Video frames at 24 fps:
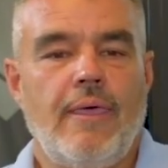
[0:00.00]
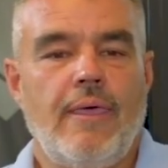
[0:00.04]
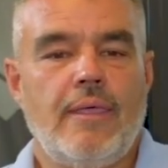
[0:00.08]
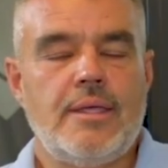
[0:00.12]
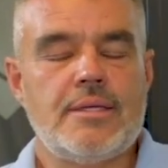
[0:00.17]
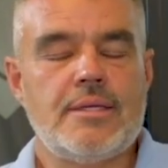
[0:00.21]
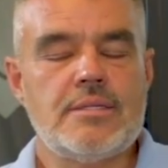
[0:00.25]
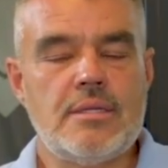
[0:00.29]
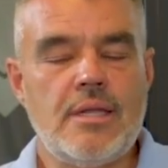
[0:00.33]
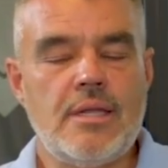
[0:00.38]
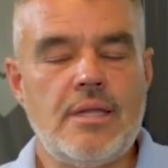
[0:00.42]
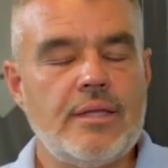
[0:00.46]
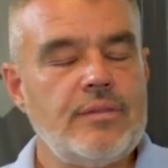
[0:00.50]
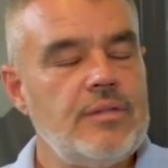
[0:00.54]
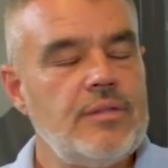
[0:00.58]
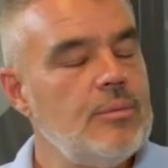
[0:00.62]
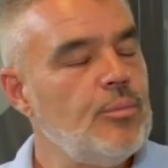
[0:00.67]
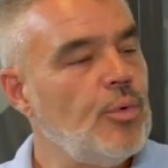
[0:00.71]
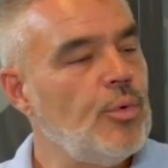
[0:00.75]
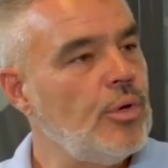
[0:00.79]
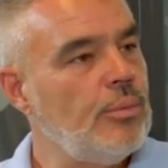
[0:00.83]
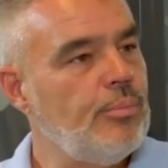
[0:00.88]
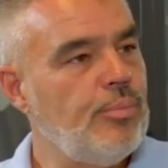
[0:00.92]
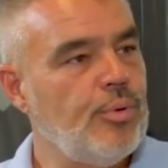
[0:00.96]
There's nothing
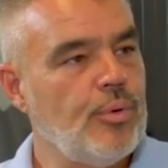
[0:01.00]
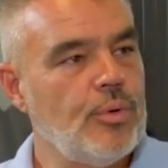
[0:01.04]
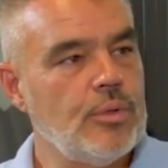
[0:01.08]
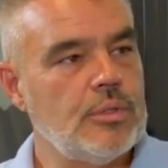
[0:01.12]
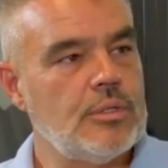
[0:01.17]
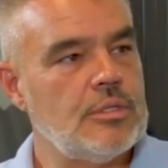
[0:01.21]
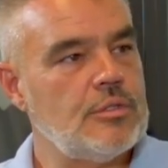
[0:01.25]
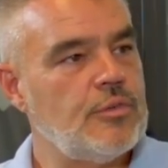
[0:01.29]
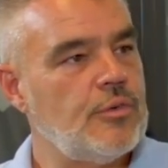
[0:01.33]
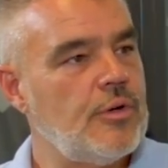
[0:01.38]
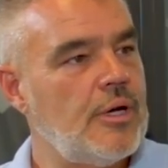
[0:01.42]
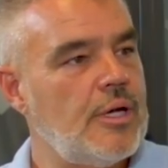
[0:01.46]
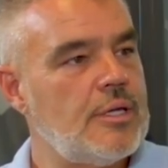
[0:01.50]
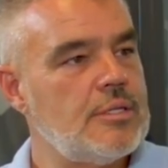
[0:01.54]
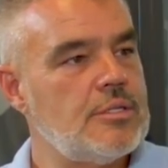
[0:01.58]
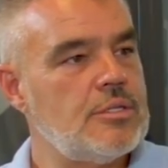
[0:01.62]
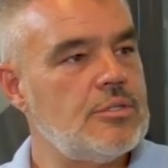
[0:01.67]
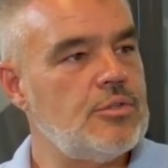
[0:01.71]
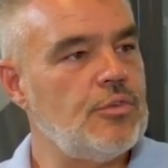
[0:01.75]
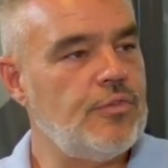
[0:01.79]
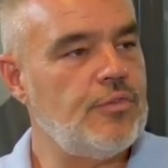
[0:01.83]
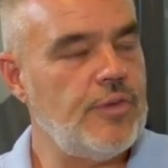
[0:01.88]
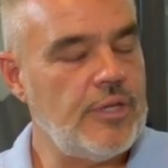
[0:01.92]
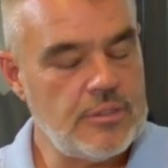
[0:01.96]
more important for us
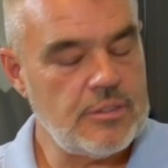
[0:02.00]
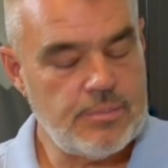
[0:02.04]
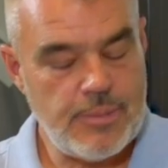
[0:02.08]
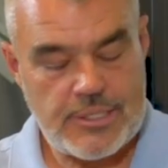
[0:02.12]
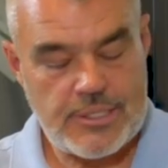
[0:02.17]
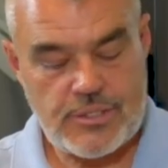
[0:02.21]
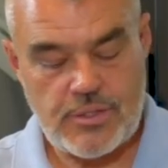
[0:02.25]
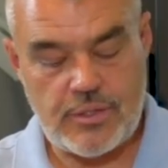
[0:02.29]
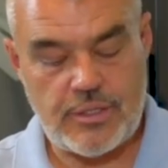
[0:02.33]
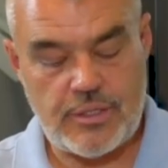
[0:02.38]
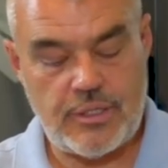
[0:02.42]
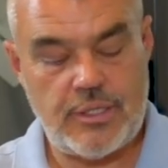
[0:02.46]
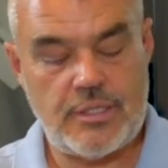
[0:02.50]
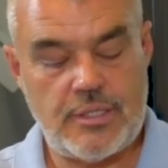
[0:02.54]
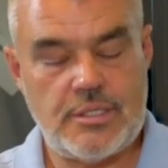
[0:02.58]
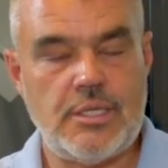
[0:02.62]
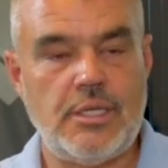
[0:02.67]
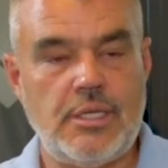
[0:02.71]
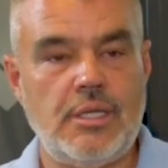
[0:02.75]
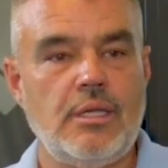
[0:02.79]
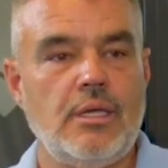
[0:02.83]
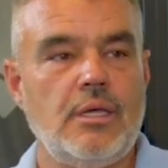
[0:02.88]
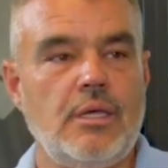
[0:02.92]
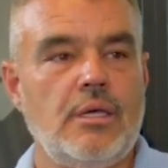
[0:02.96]
to fix
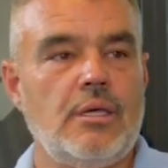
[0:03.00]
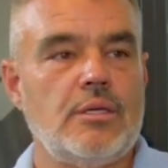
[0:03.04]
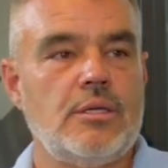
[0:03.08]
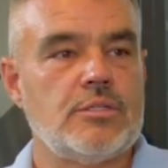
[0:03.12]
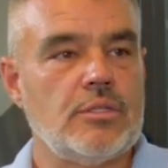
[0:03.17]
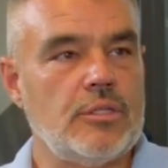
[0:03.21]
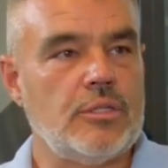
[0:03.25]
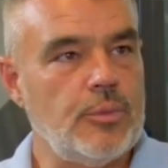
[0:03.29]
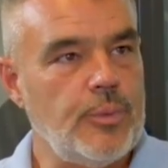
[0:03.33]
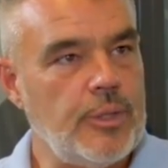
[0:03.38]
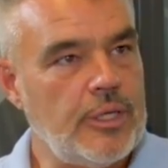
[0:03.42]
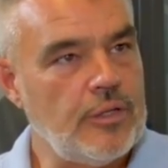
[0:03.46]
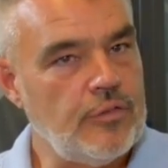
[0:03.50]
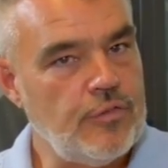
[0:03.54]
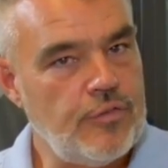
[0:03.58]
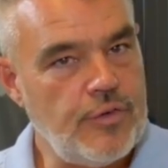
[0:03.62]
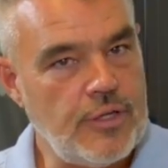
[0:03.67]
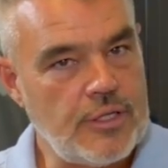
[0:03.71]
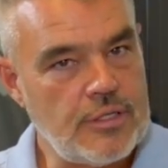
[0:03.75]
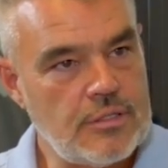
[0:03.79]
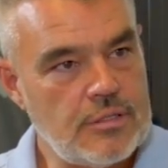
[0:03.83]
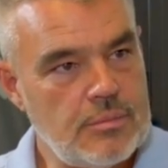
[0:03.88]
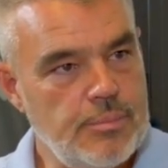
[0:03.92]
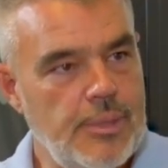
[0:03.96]
masculinity so that we can
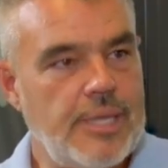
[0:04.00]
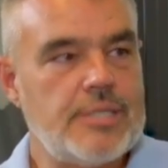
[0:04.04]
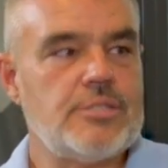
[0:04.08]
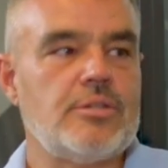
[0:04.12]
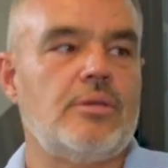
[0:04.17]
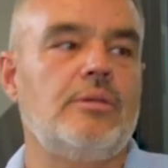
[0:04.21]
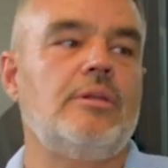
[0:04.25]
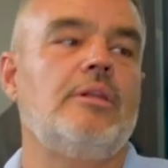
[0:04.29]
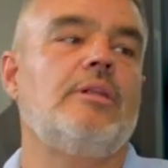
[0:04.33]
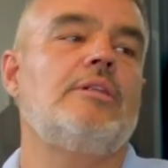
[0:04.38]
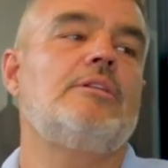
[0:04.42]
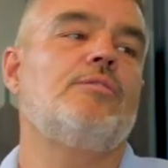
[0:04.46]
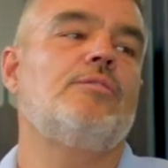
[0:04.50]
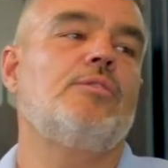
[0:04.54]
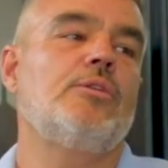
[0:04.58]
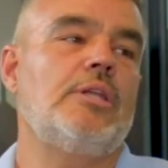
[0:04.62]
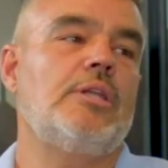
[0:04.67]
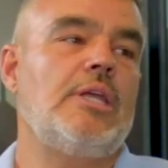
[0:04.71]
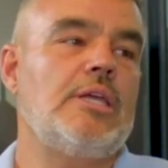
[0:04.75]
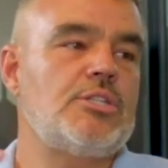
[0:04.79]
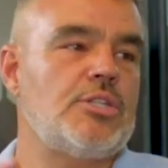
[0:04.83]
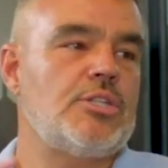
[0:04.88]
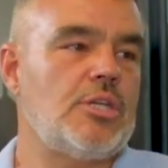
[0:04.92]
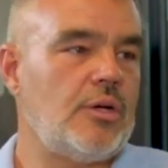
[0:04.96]
fix masculinity for the
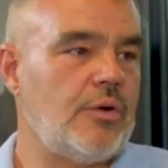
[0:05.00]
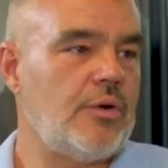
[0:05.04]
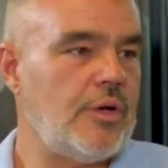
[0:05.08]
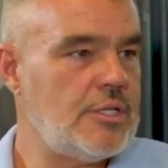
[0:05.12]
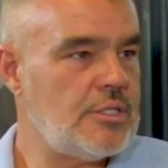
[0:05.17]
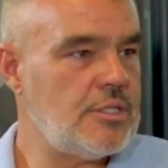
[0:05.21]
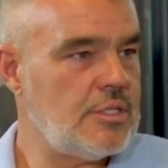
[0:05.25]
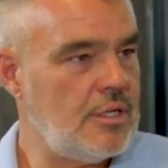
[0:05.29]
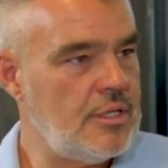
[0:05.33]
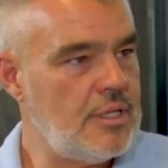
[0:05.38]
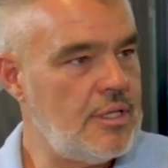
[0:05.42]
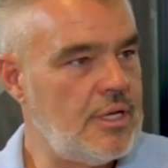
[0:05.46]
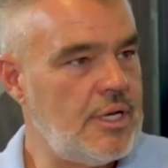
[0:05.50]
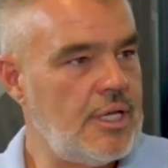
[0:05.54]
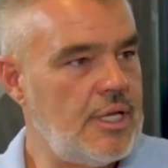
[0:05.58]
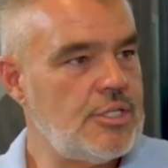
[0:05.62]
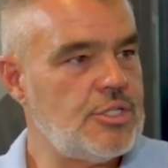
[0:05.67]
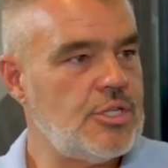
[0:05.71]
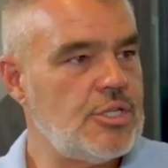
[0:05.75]
next generation and the next